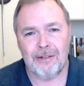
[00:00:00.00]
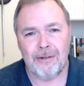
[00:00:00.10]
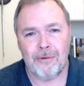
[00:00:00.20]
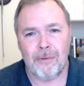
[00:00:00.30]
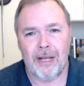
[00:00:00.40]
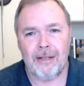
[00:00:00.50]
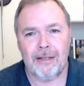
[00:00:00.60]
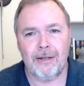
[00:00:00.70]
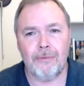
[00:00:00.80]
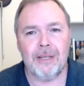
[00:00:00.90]

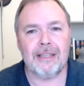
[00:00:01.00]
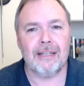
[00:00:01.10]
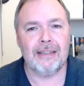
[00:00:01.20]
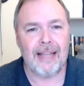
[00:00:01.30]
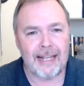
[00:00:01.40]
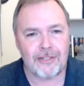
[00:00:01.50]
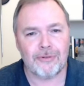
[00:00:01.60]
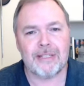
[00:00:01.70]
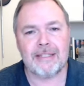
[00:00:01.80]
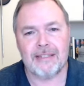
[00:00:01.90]
Well, with
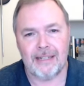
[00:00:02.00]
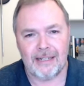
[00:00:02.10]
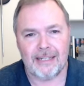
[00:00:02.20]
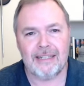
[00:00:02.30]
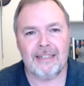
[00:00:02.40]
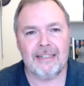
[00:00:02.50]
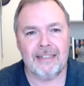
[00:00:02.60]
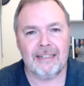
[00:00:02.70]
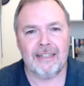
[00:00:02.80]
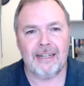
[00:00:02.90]
Elantris done,
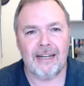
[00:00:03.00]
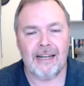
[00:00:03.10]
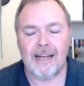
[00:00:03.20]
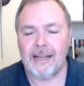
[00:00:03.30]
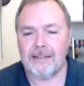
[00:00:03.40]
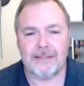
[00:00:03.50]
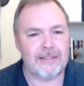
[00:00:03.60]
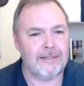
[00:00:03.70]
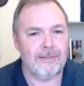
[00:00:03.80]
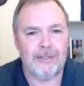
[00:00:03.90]
I
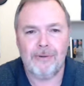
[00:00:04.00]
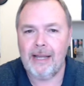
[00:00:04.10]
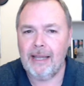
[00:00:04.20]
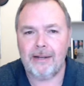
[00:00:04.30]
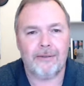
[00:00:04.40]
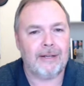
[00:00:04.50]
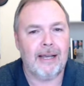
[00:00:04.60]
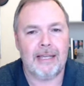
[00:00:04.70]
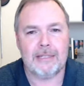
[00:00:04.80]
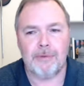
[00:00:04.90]
still knew I had other
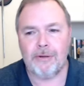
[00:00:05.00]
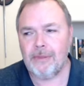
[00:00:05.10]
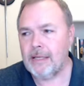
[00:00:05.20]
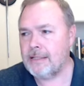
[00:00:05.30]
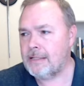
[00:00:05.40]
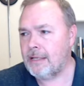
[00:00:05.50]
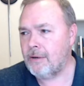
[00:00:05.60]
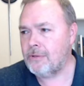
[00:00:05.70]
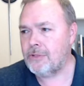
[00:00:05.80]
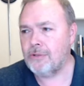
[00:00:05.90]
Cosmere things to
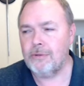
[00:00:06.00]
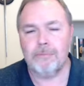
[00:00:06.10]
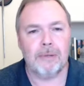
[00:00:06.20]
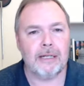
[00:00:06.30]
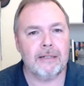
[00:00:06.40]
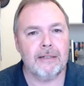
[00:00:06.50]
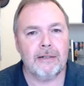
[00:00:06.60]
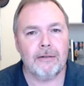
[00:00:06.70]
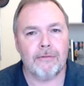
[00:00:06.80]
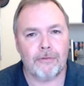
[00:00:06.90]
go to, but
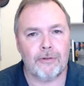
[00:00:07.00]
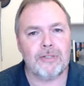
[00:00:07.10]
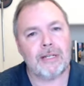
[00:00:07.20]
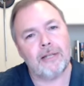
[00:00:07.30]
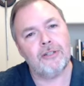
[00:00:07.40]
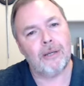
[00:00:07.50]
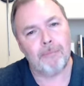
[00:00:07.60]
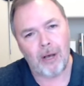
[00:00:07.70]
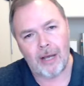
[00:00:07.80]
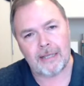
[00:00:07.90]
first I took a
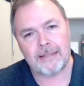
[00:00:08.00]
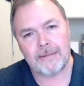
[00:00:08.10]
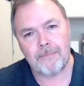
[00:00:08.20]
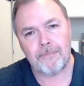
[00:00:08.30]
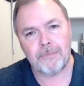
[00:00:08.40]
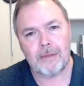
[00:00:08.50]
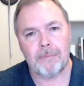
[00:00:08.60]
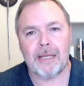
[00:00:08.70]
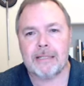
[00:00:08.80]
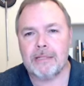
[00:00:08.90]
pause
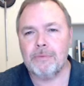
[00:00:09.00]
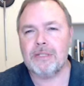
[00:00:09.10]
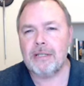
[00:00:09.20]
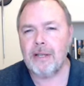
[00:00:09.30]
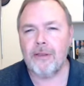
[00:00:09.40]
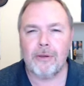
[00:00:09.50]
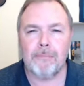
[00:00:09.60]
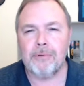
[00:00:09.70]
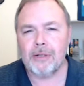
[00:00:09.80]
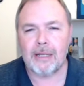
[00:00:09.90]
because there was another
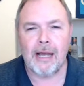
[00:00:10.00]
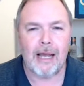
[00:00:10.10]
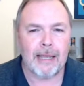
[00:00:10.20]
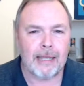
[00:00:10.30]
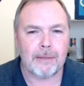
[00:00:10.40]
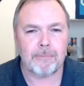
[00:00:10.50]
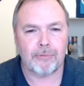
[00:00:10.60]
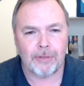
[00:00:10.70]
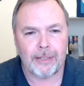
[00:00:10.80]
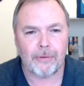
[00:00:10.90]
book I had
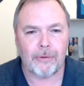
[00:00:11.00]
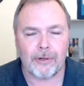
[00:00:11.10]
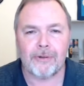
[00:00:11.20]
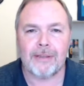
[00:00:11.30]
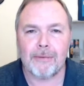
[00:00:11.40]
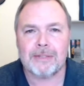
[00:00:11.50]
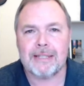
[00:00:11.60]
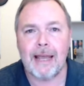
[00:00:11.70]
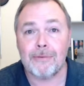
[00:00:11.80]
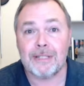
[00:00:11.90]
pre ordered that was
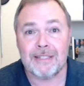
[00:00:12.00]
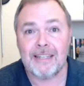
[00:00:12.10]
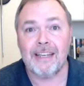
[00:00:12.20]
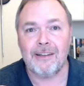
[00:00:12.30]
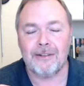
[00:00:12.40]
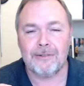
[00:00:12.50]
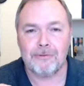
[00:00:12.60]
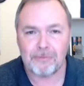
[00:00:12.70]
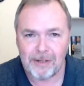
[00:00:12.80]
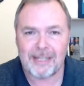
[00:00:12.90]
now sitting
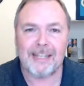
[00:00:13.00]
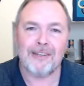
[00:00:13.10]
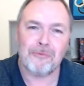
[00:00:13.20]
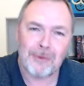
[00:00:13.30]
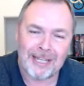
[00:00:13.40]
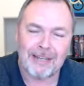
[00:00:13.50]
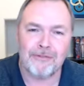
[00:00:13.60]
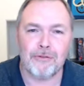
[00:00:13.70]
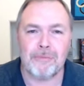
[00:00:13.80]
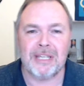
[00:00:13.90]
ready and waiting
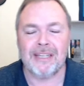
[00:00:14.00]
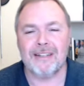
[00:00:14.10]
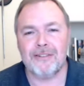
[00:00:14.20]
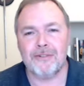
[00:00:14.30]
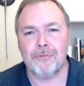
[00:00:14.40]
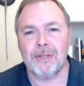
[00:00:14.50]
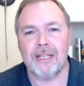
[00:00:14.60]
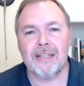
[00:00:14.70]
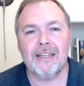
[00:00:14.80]
for me to read.